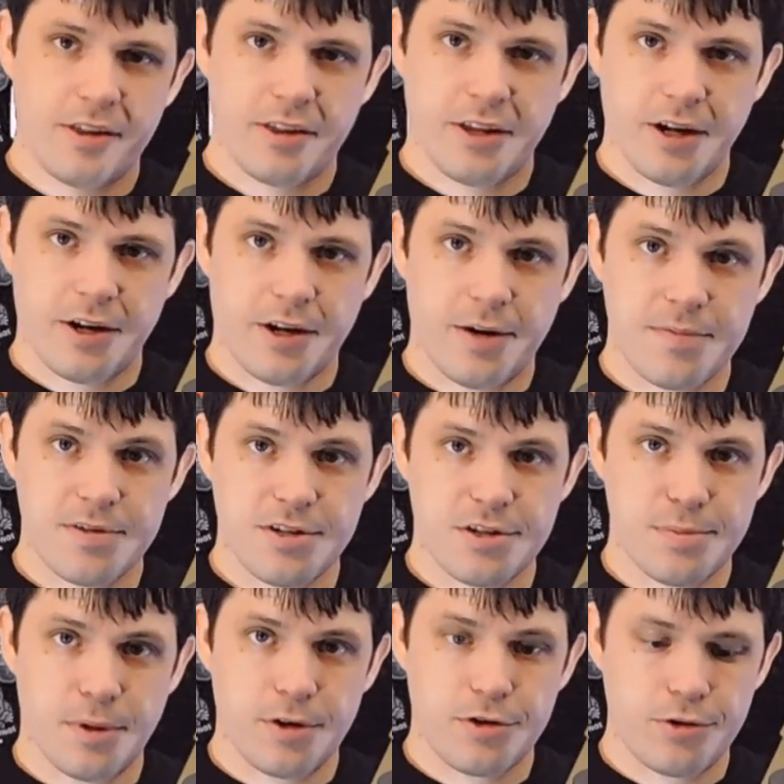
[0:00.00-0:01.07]
The gun comes with a
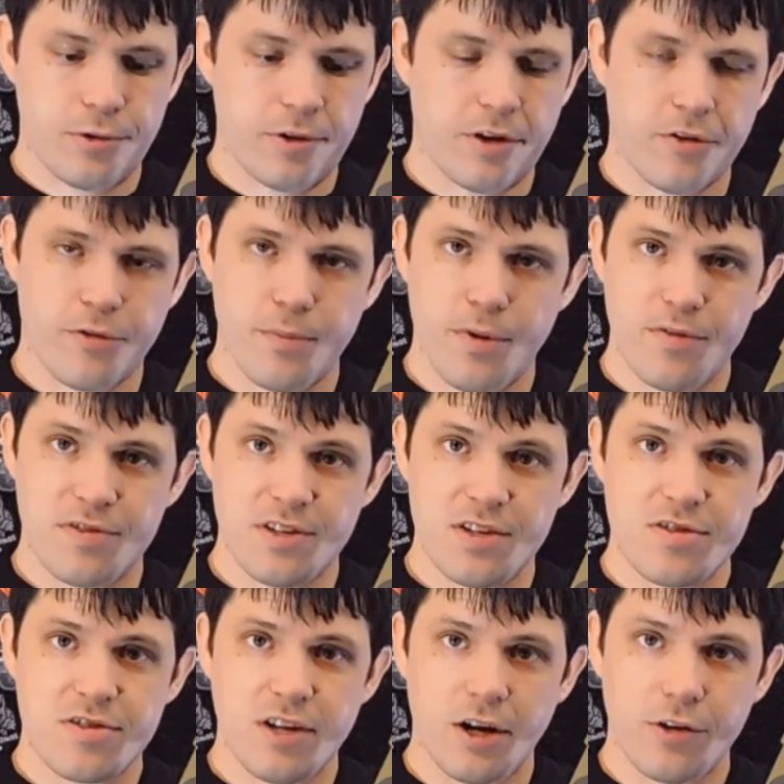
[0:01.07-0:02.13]
small tool that removes
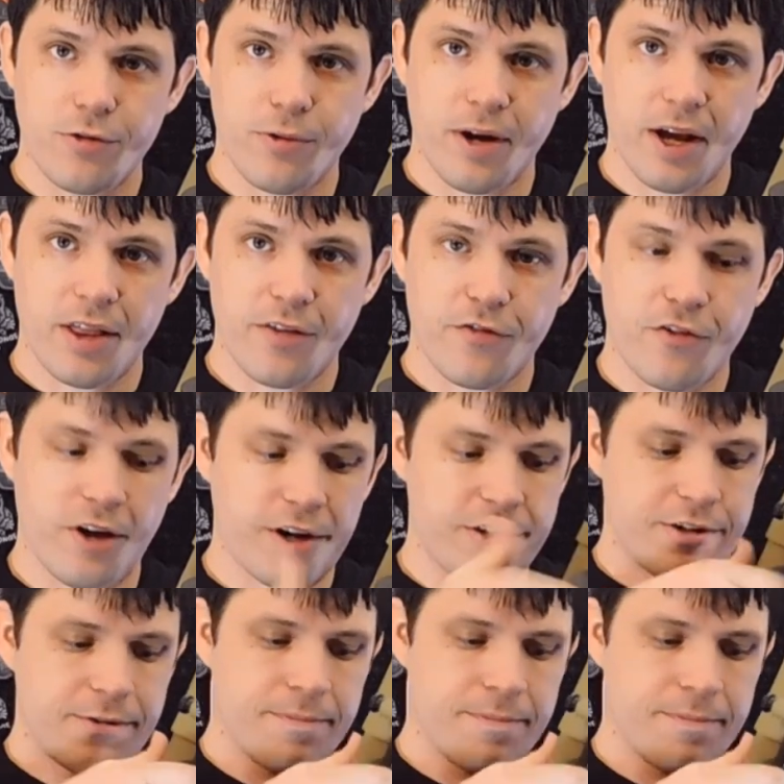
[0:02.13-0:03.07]
this delta ring at the front.